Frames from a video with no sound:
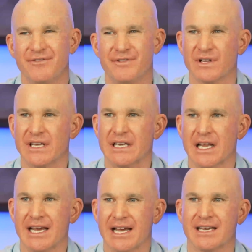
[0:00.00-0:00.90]
feeling
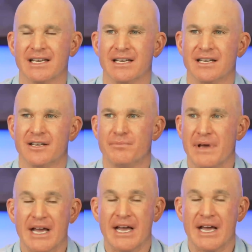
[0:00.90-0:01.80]
like,
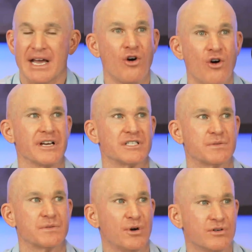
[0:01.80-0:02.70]
man, how am I
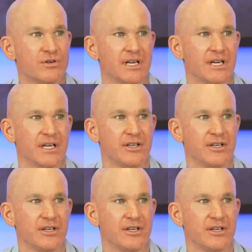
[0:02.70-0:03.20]
supposed to,